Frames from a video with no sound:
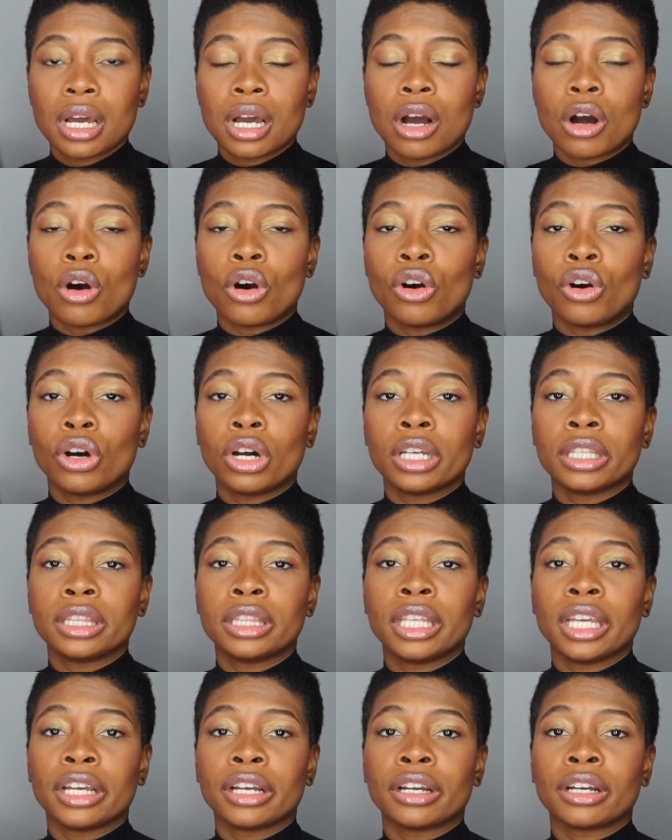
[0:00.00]
on
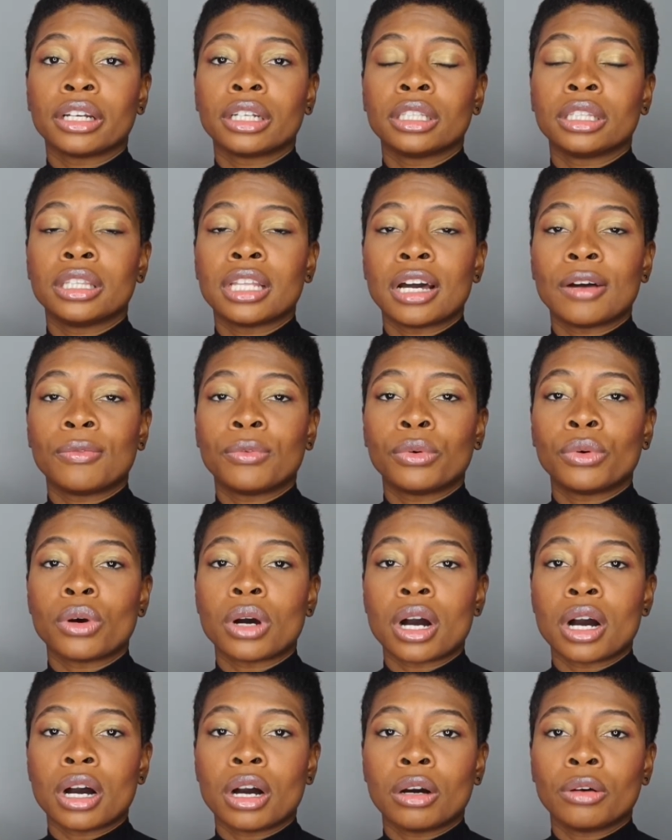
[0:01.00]
their level
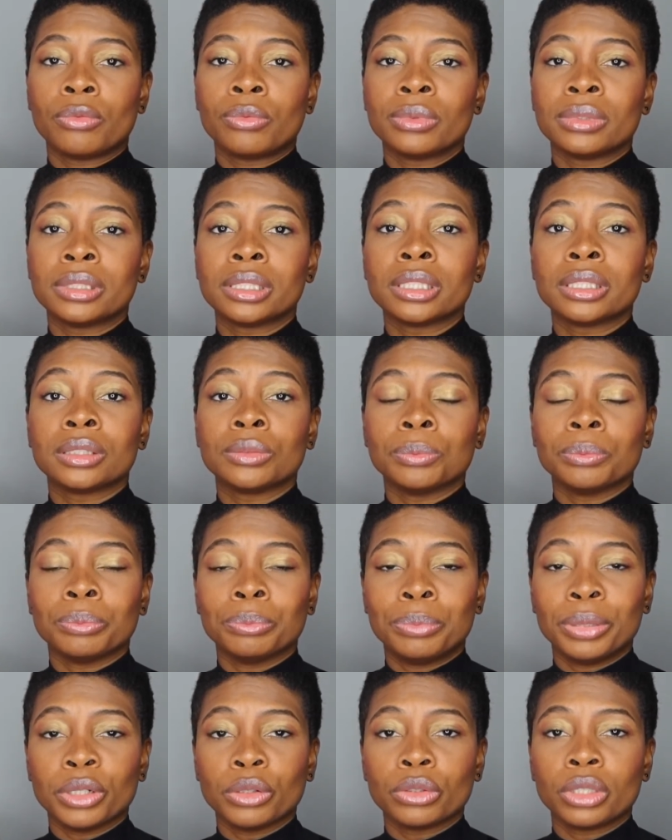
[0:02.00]
of
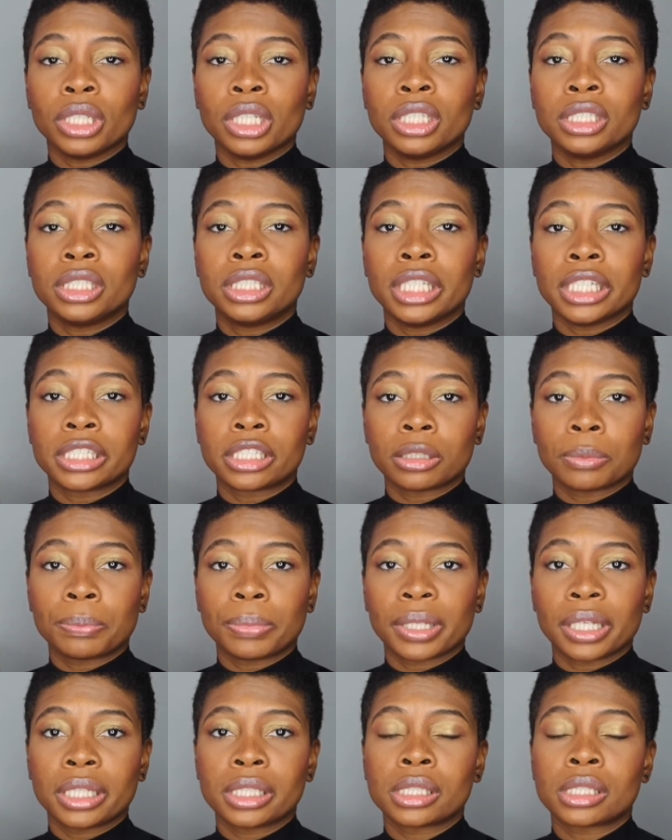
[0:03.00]
building
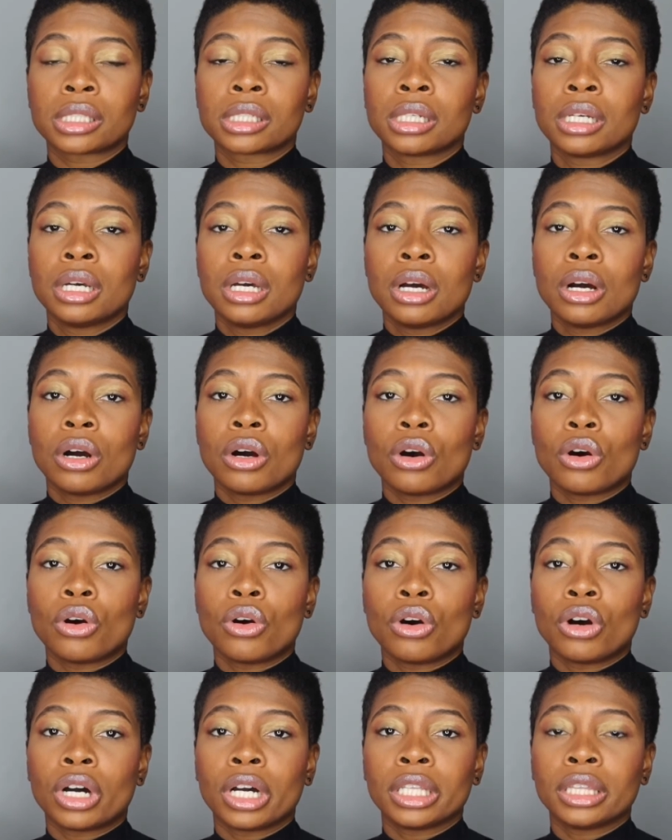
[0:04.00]
discipline,
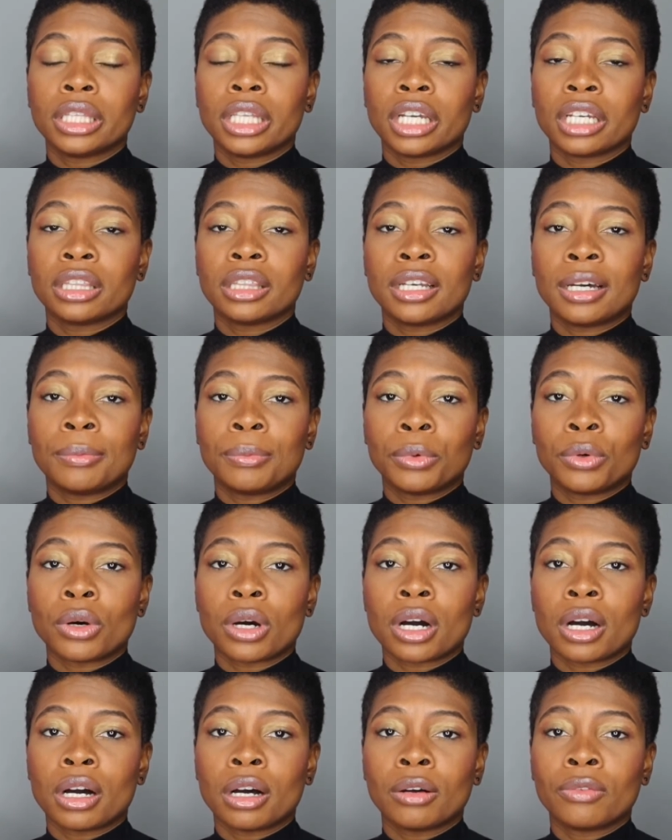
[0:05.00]
on their level
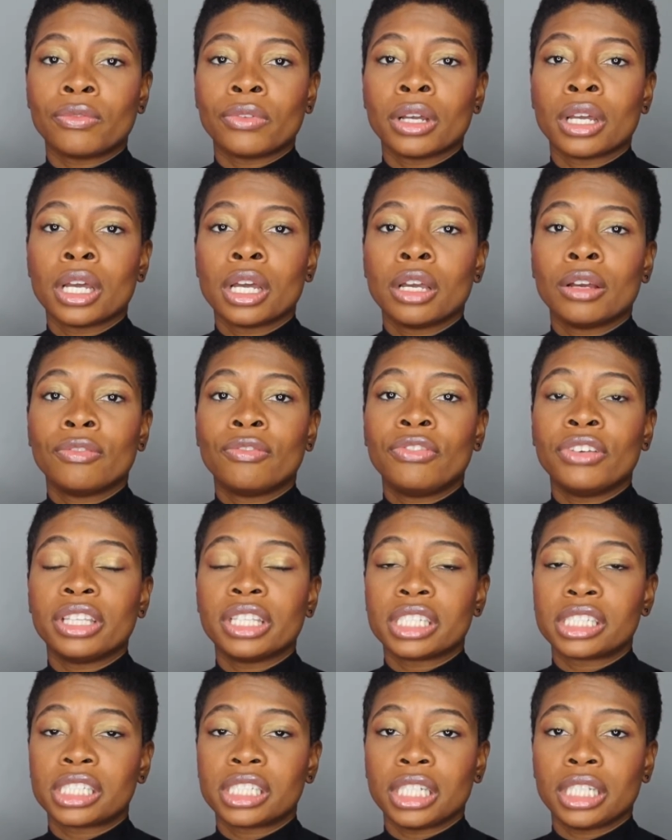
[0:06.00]
of
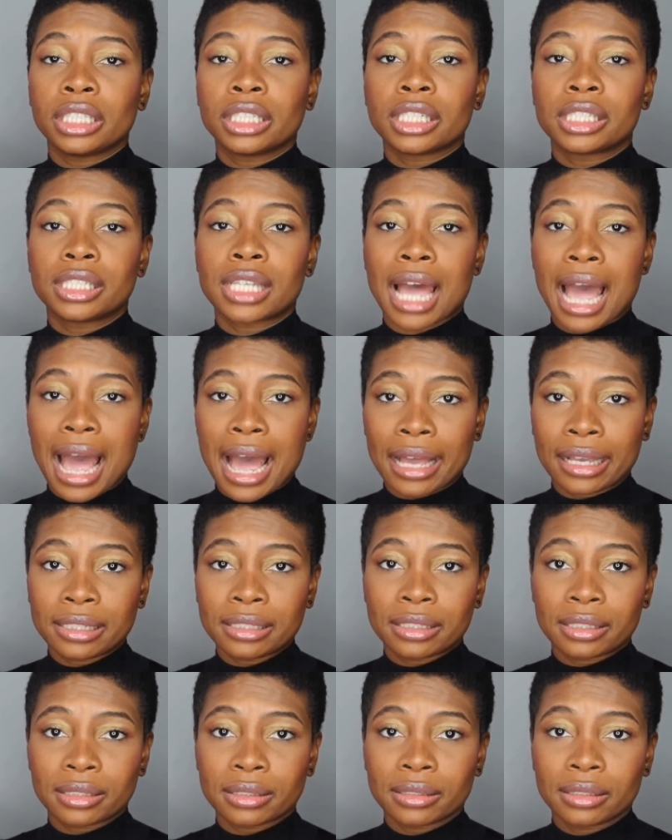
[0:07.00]
finishing the
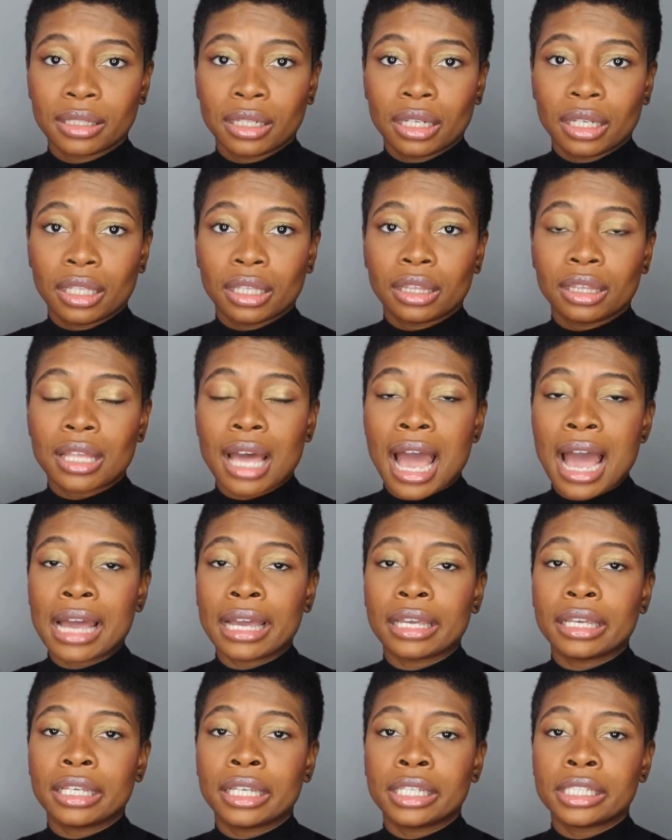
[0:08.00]
task.
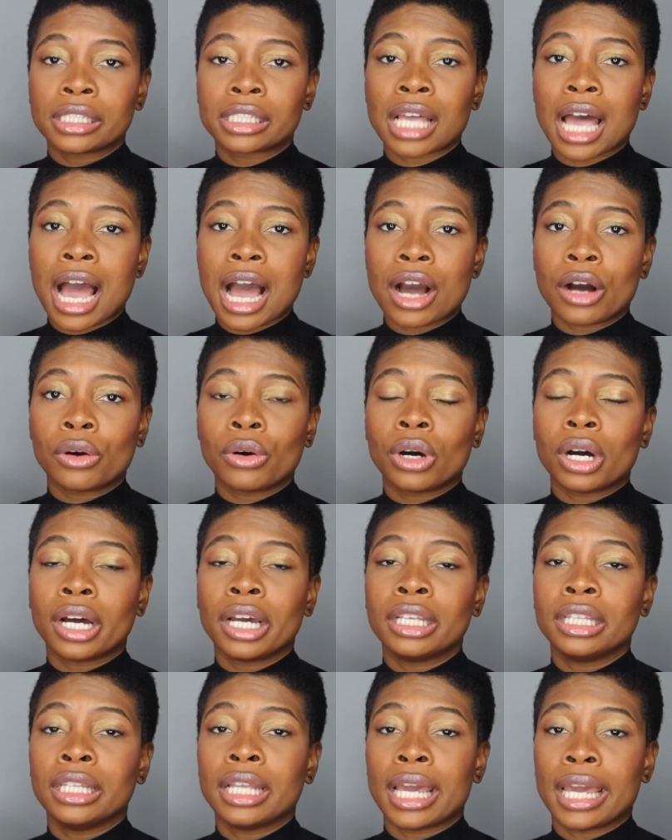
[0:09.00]
That is how
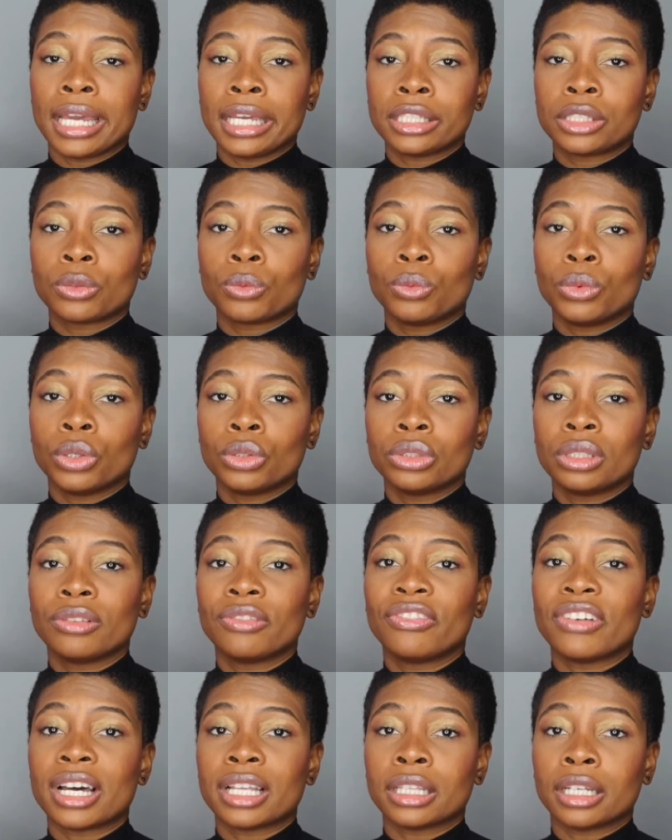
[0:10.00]
an 8 will
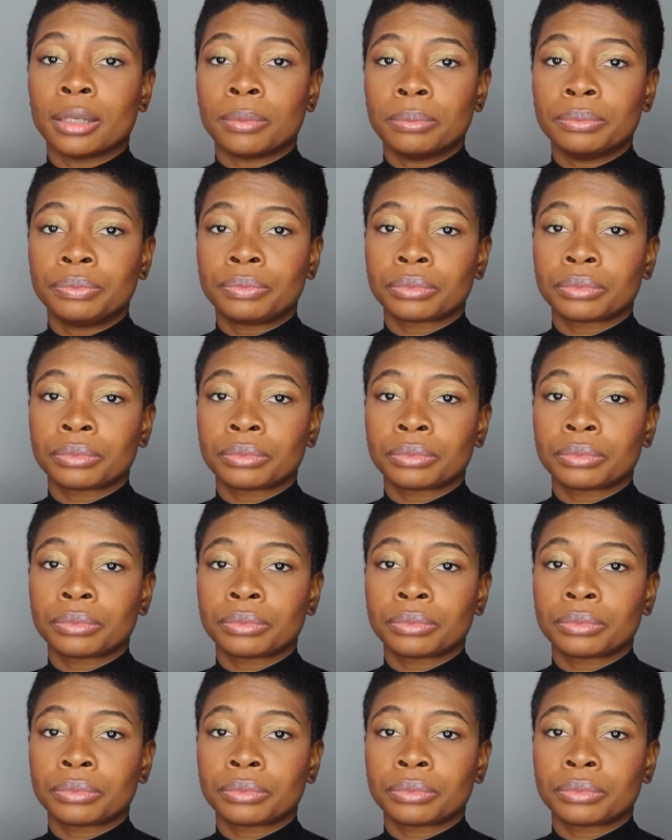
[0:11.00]
develop